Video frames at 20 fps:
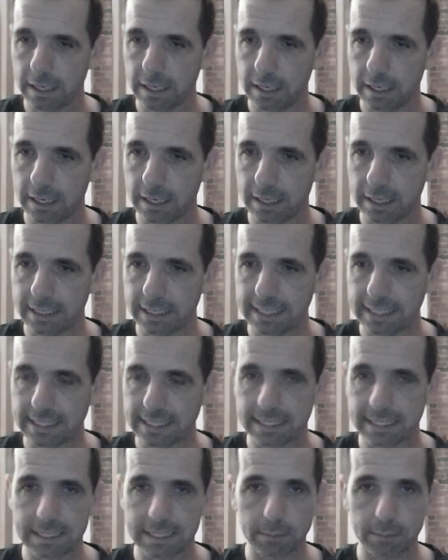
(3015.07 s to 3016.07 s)
at least
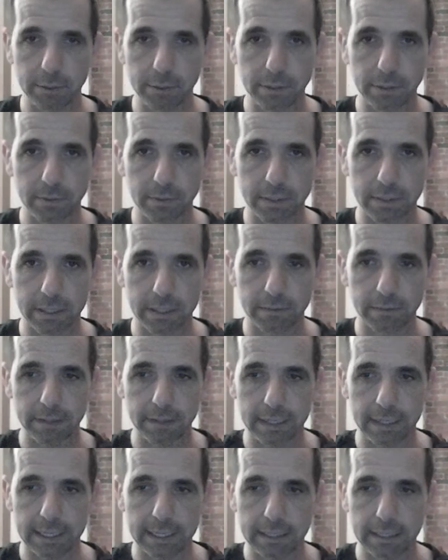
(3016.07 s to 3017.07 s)
some useful stuff in
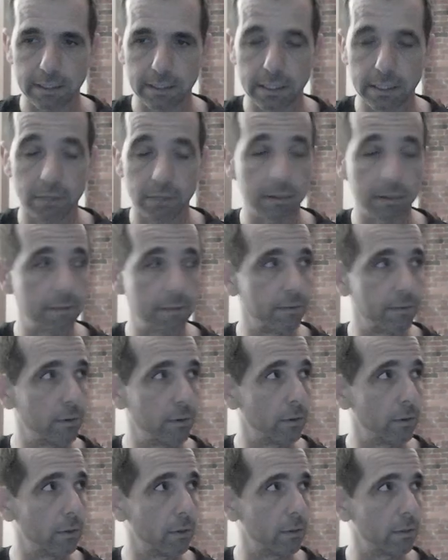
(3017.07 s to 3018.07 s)
there. Sorry
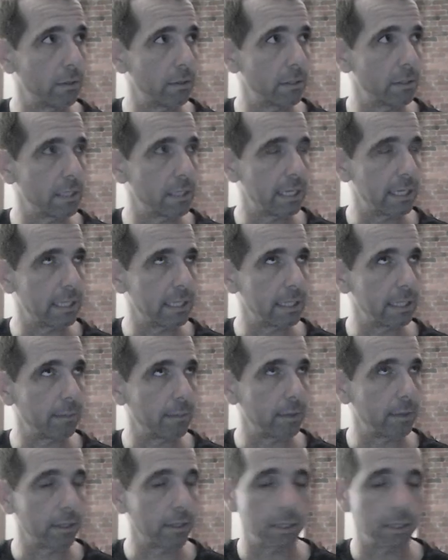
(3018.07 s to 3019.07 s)
for setting up
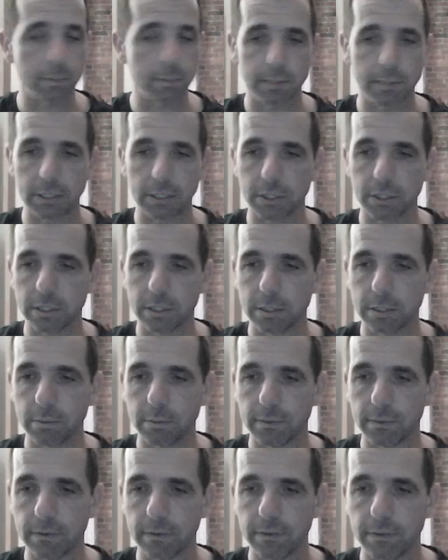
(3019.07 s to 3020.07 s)
one of those positions with
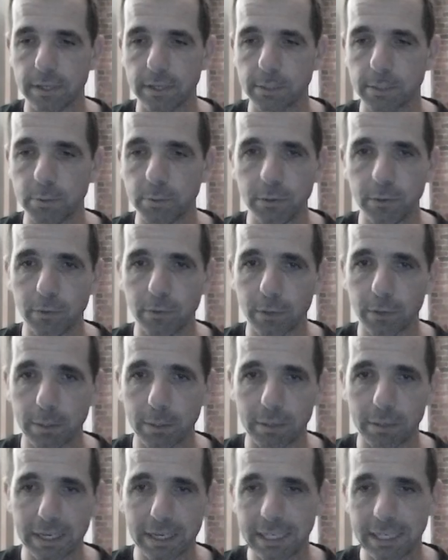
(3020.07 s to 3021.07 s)
the first move already
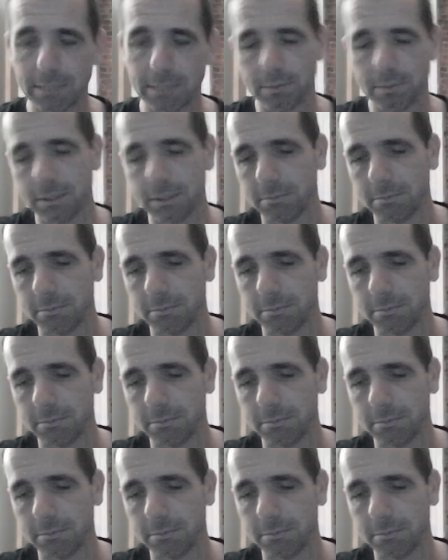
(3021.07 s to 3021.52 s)
played, but